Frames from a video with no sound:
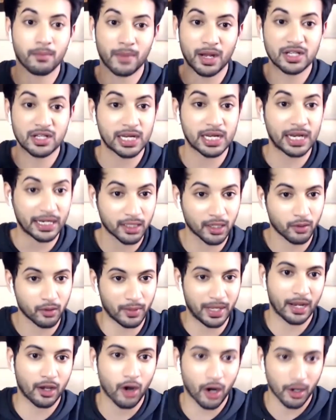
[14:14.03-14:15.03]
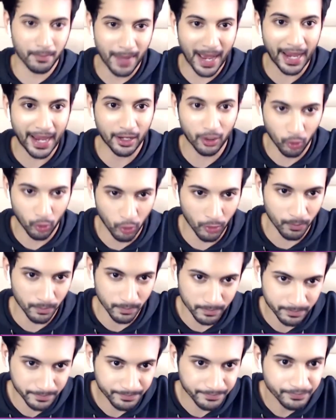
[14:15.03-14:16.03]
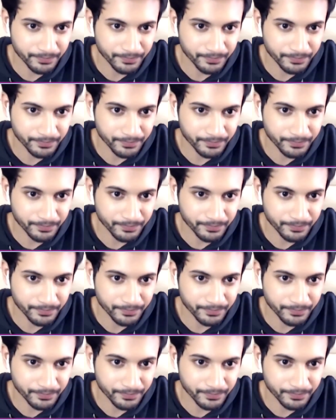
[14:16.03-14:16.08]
much later when I got back home.